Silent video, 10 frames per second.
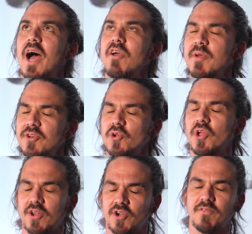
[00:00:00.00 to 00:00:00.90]
I've been to a
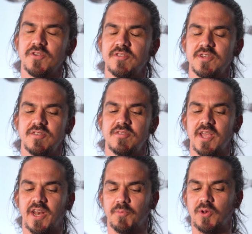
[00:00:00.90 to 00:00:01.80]
lot of conferences
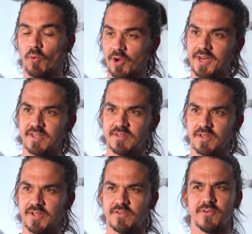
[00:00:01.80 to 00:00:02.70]
and I've been organizing
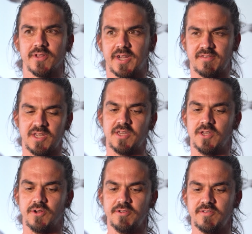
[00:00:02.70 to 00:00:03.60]
events for the last 8
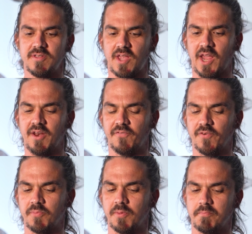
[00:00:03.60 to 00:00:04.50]
years. And
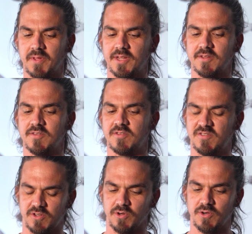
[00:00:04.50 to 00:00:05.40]
from the minute
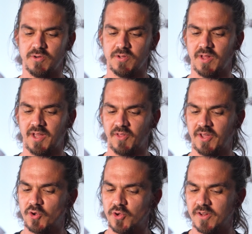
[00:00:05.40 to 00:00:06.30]
zero, I
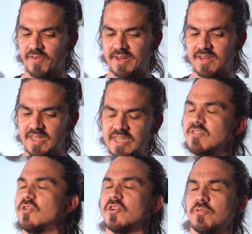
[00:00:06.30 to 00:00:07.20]
couldn't have had an
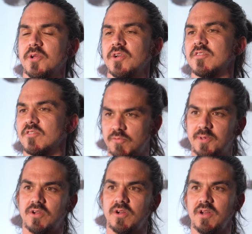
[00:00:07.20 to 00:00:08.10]
easier experience as a
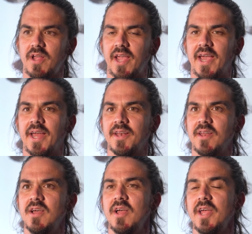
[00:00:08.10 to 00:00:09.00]
speaker.
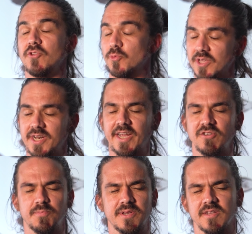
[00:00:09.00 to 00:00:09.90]
And it's really
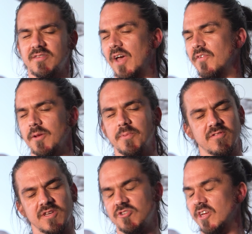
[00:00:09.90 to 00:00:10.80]
nice because having a
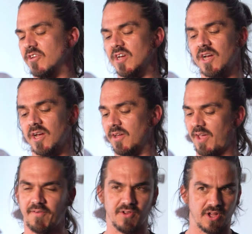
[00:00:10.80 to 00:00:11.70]
busy agenda,
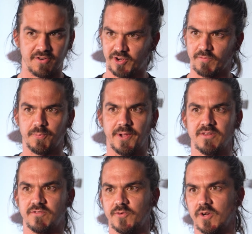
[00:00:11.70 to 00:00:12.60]
having a lot of travel
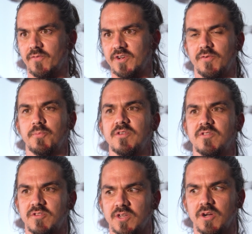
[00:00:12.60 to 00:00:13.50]
plans for different
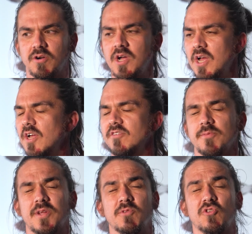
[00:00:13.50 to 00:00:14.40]
places to go,
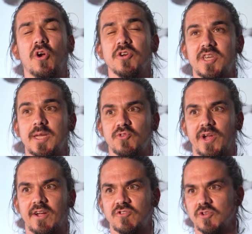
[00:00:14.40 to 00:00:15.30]
sometimes it's hard to keep
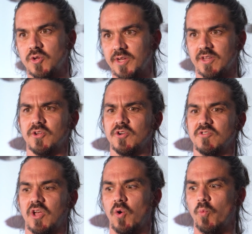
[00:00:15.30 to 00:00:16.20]
track. So knowing that there
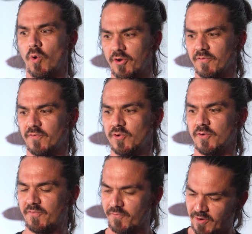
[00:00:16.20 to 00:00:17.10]
is a wonderful,
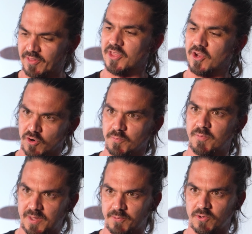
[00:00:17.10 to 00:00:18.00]
friendly group of
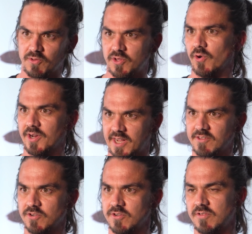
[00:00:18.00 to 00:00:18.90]
people, the
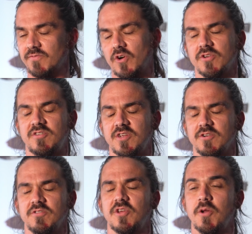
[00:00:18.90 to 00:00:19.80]
organizers and
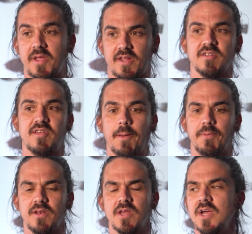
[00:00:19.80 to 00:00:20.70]
volunteers that are making this
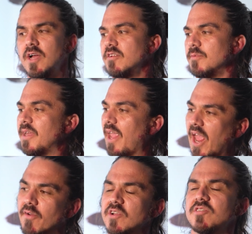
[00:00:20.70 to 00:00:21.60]
happen to make
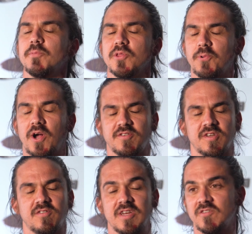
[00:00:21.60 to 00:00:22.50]
every step of the
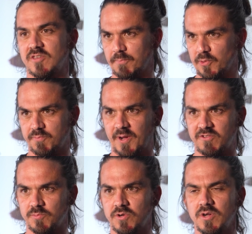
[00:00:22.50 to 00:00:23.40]
process as simple as
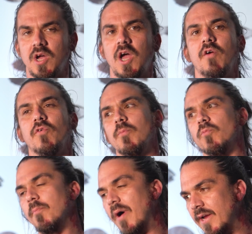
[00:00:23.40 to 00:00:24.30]
possible, from
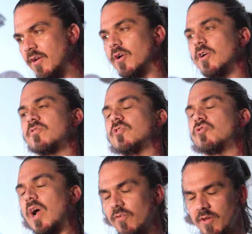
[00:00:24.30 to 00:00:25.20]
reminders to
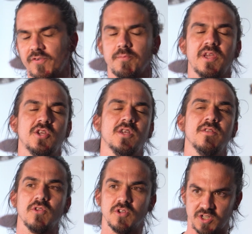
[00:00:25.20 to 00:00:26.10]
travel information,
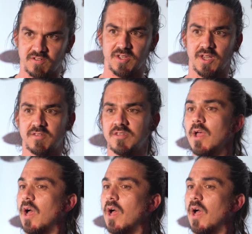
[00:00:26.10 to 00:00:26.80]
the logistics.